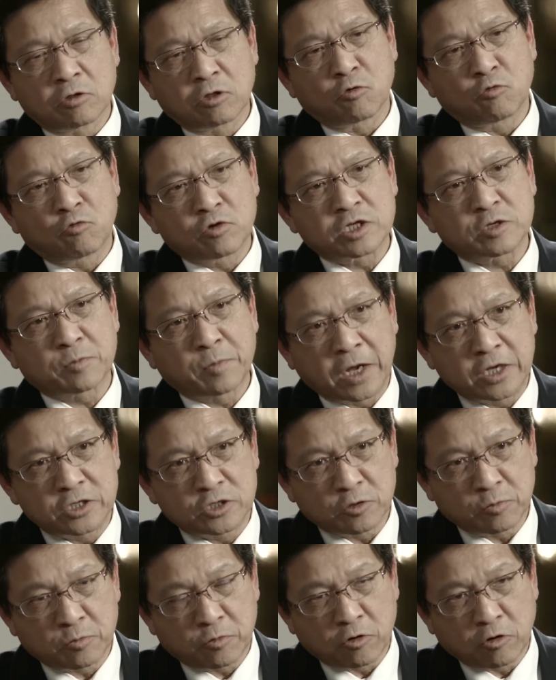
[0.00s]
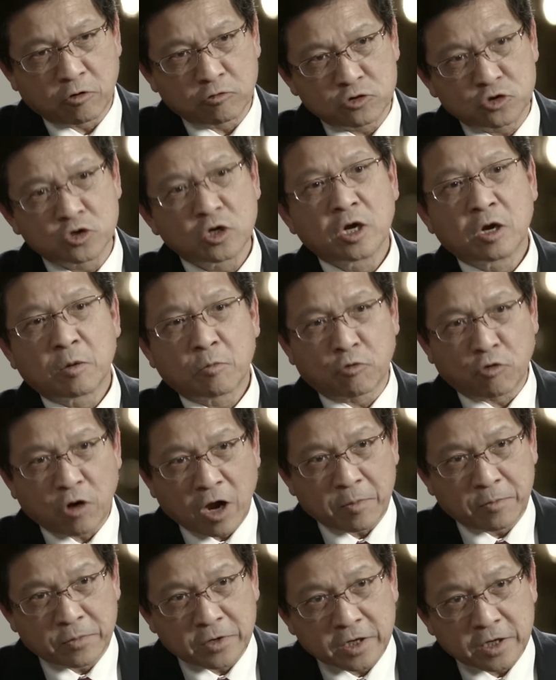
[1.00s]
the risk-based approach
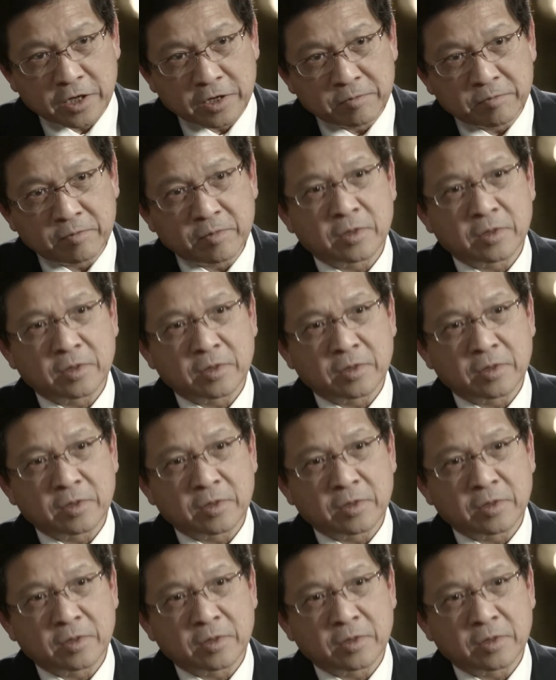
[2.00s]
properly.